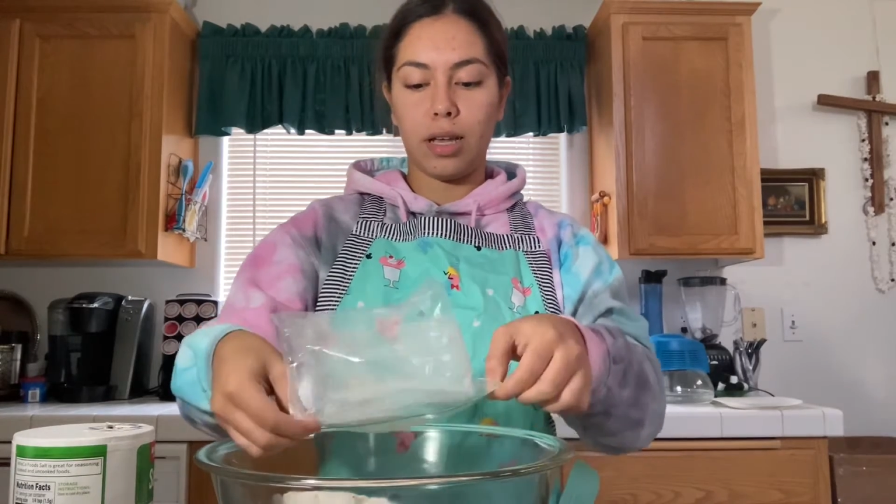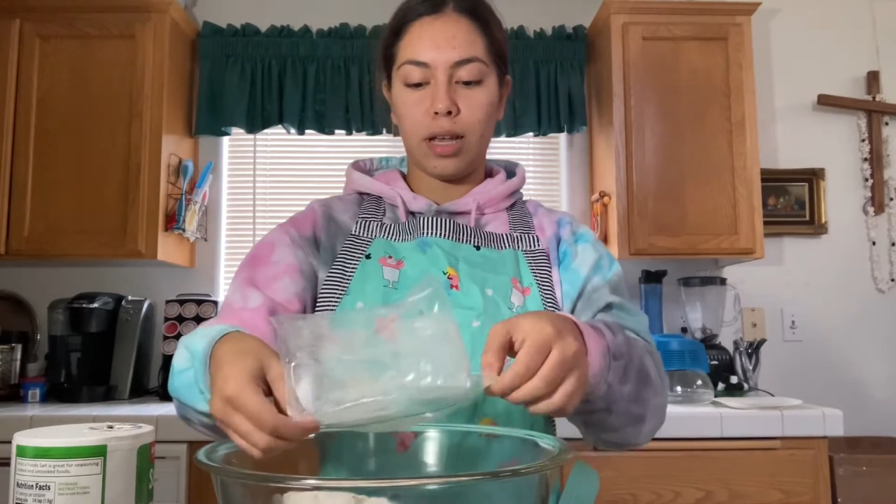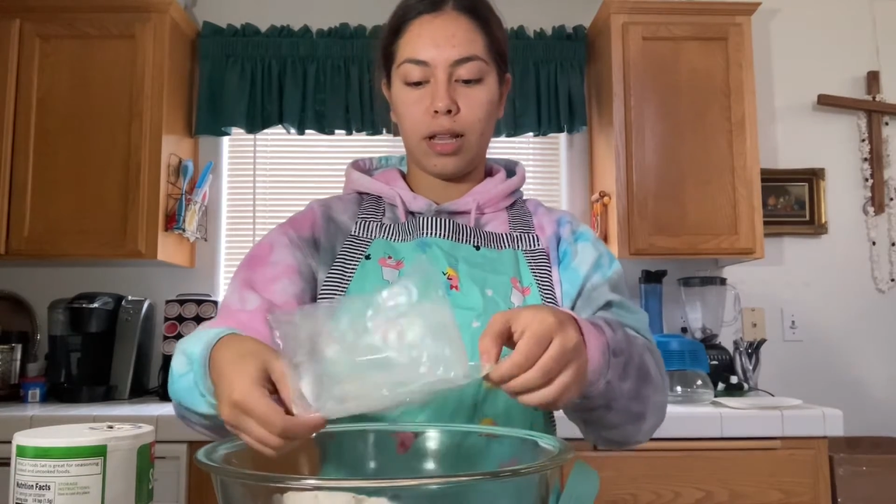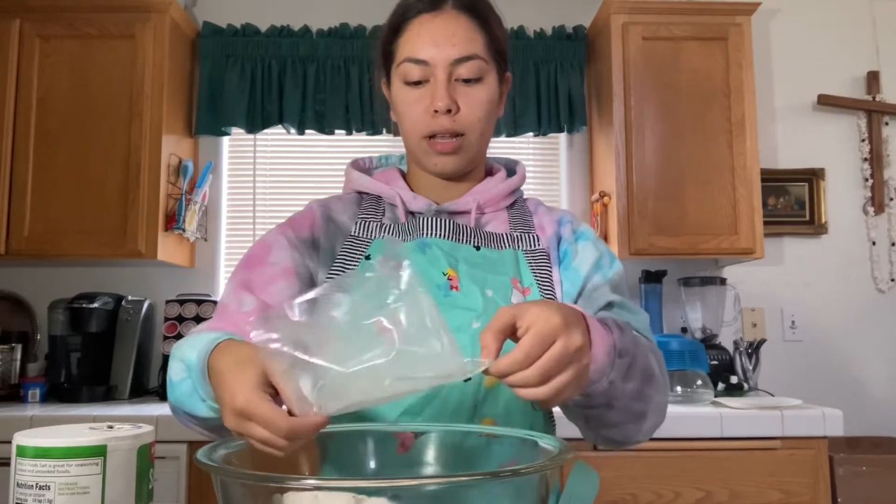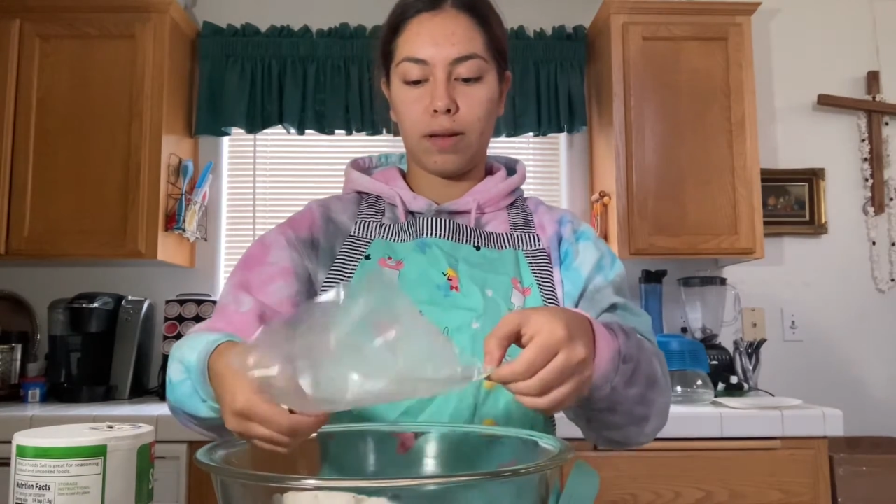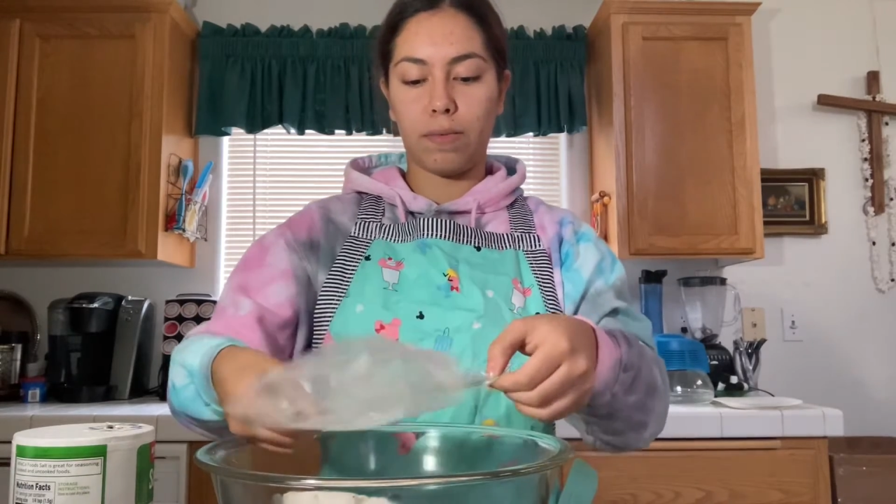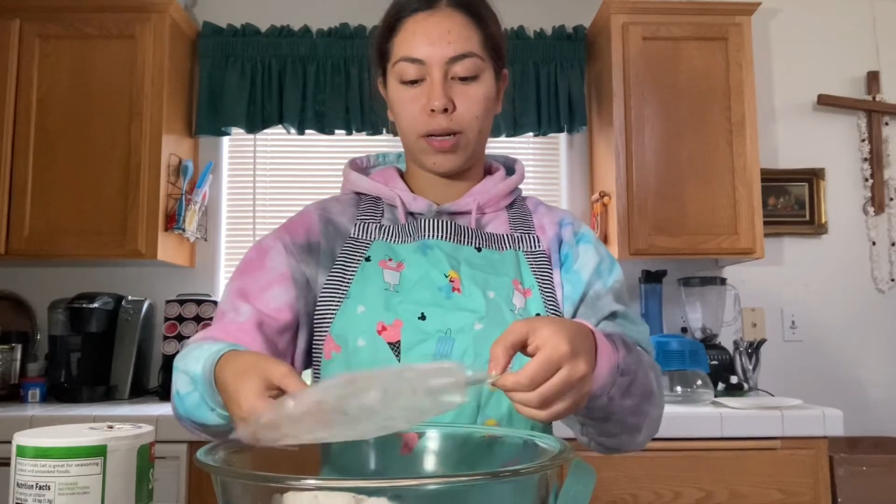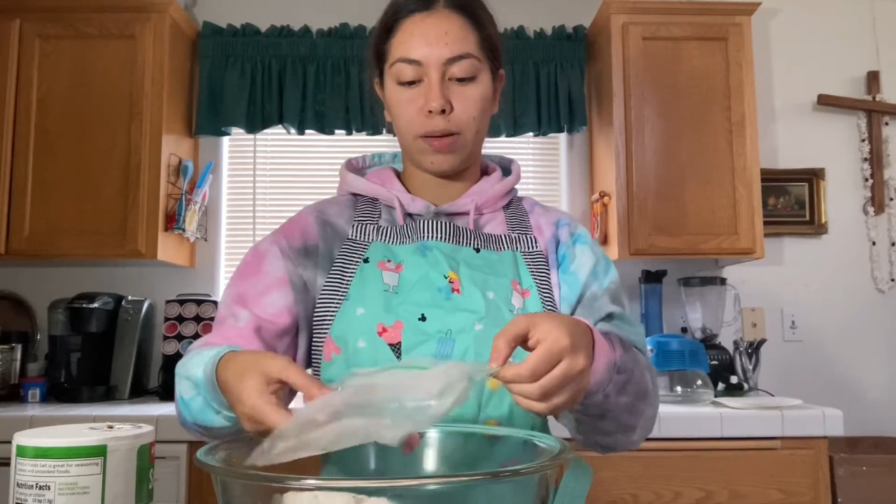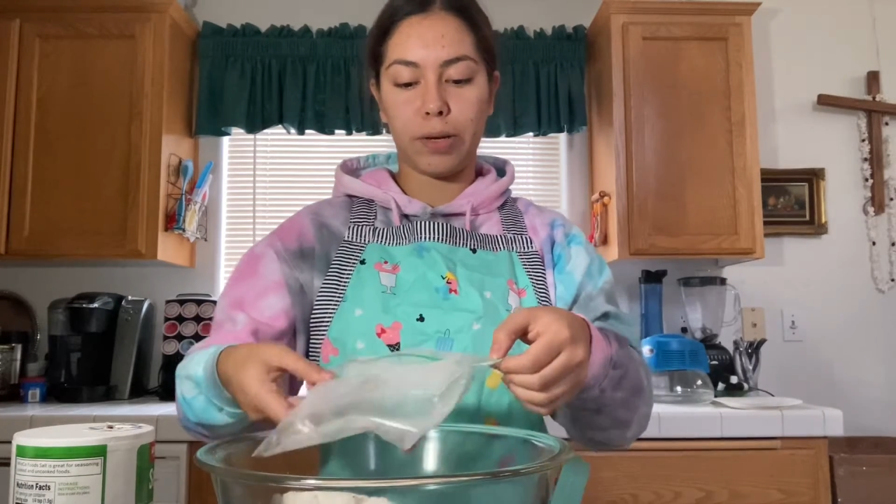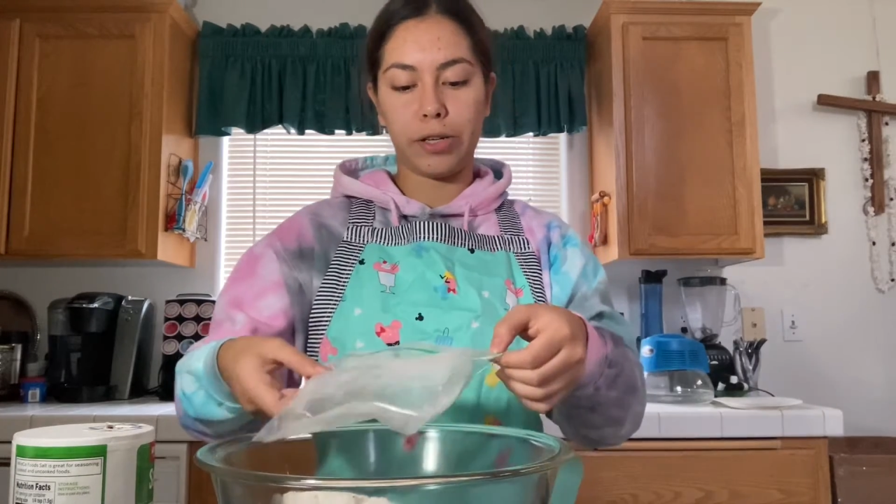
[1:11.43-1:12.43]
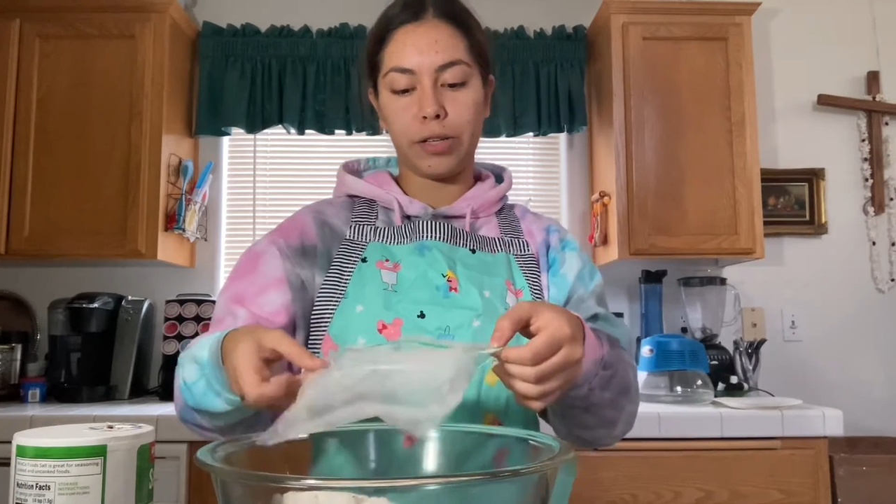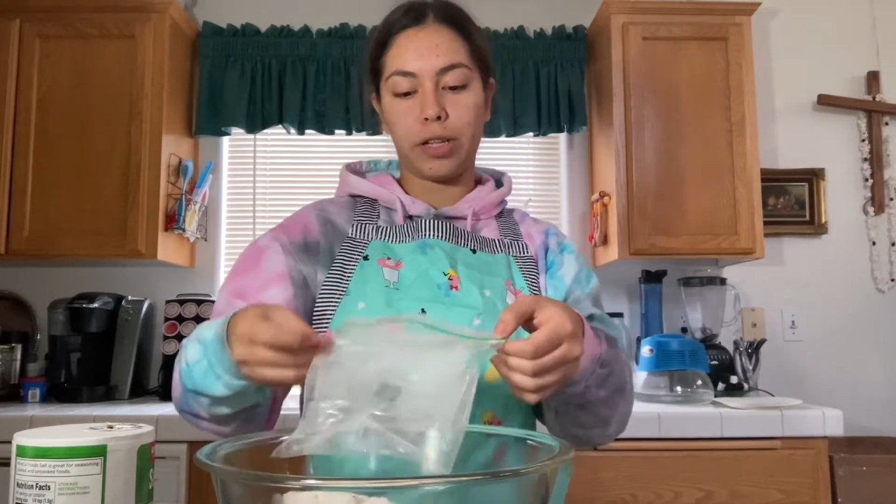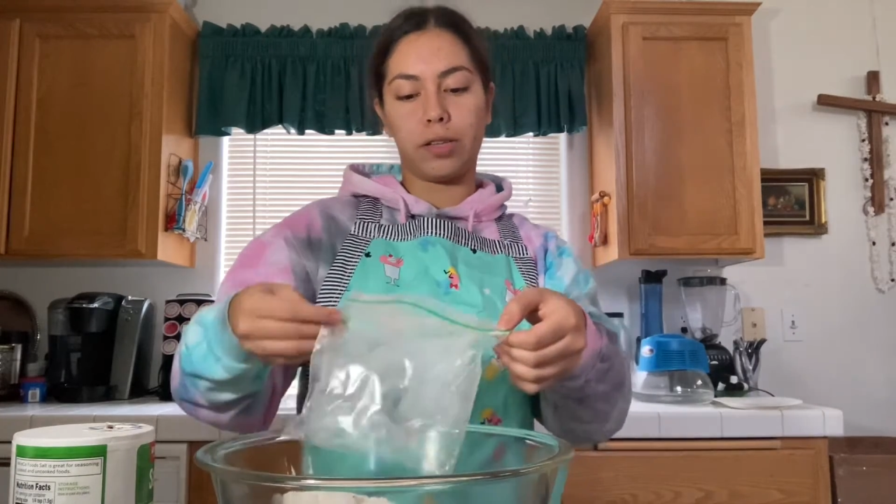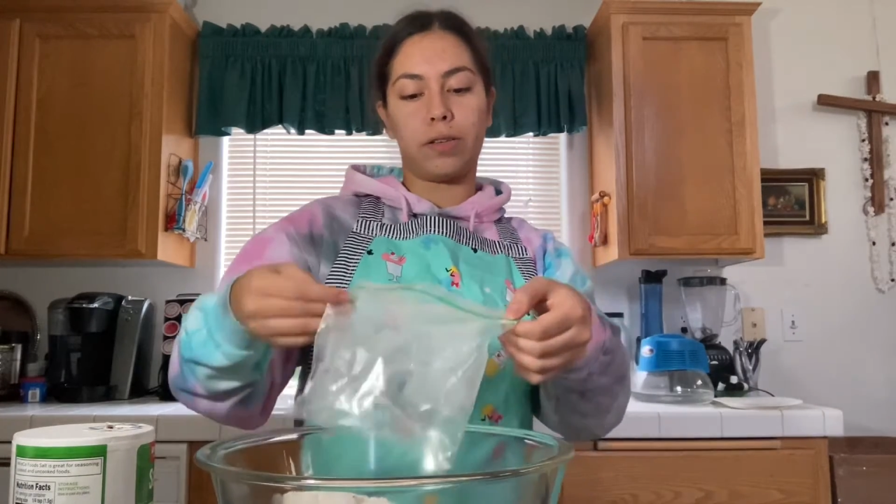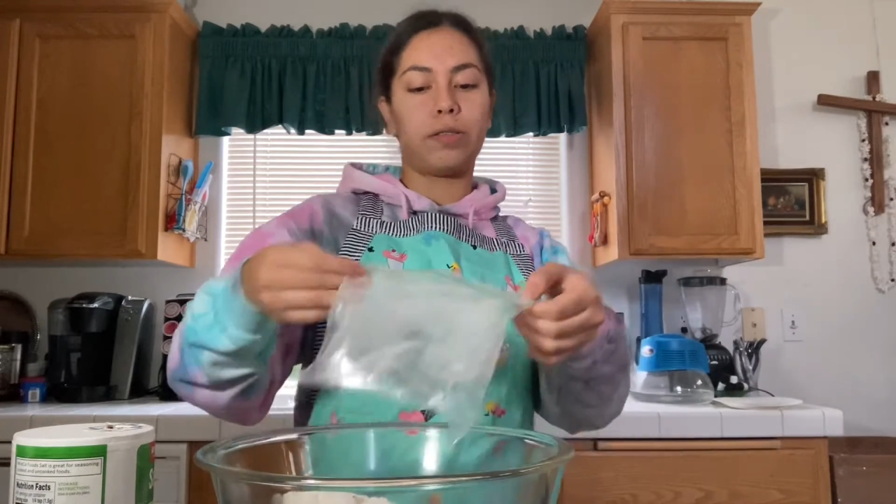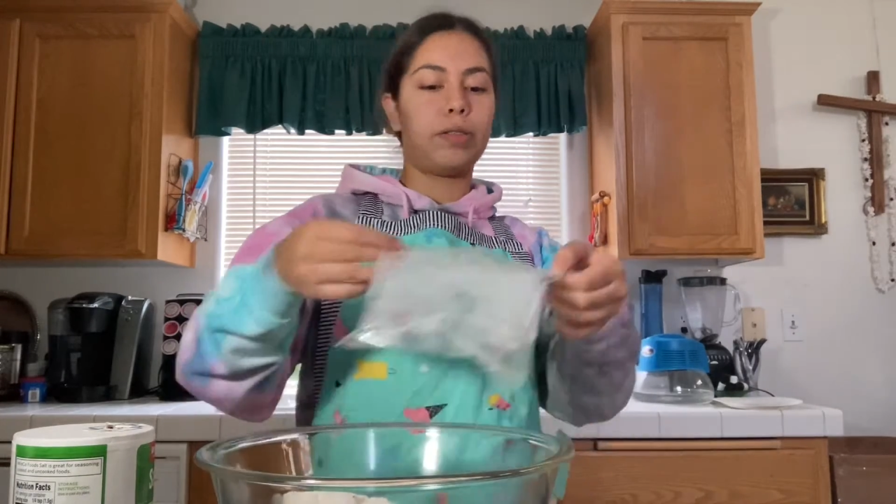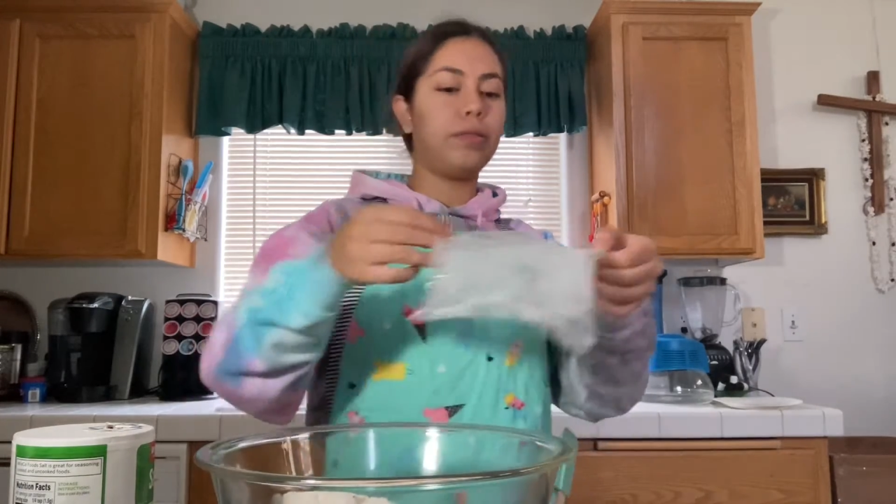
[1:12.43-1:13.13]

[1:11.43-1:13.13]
then I'm gonna make sure that's all